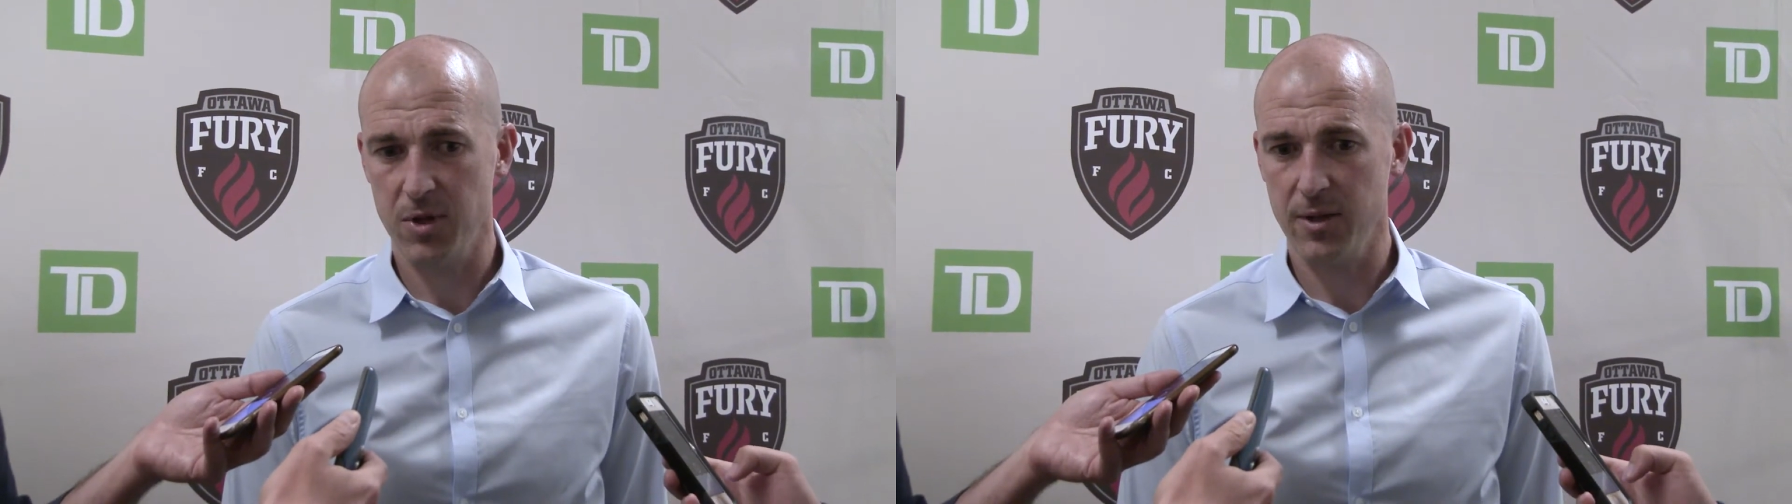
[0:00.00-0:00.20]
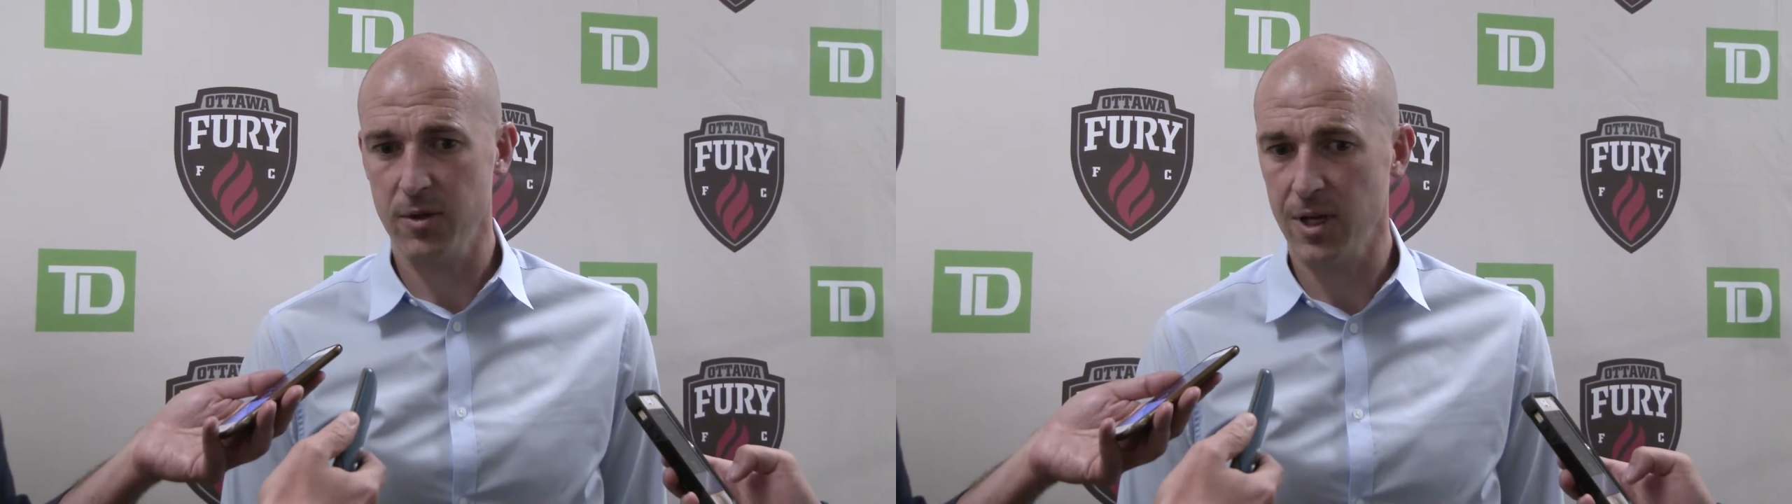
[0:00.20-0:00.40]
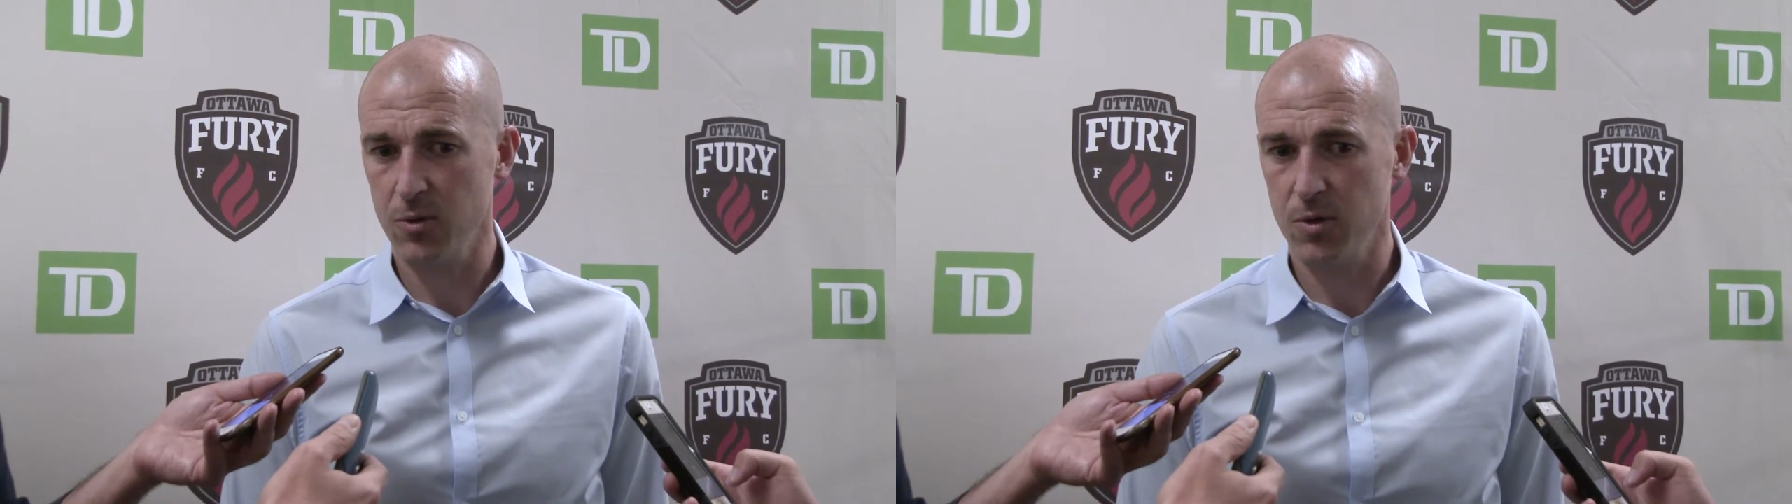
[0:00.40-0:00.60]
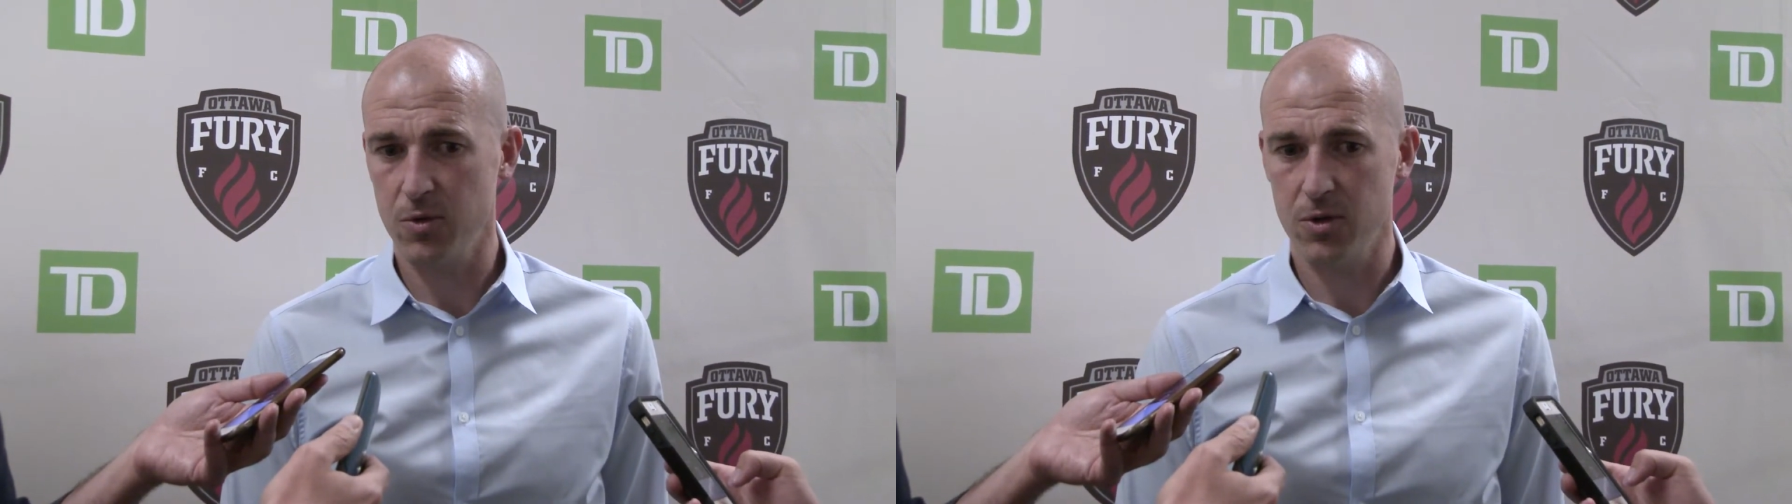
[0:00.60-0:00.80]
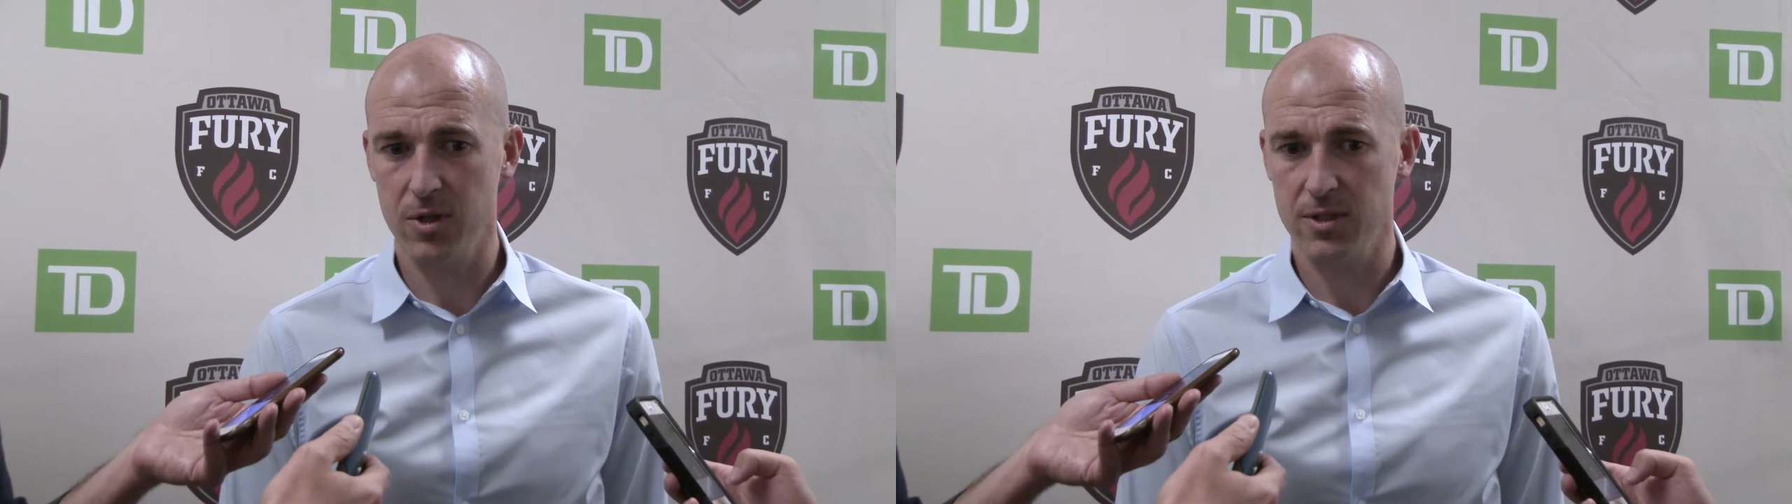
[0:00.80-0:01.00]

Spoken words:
play without the ball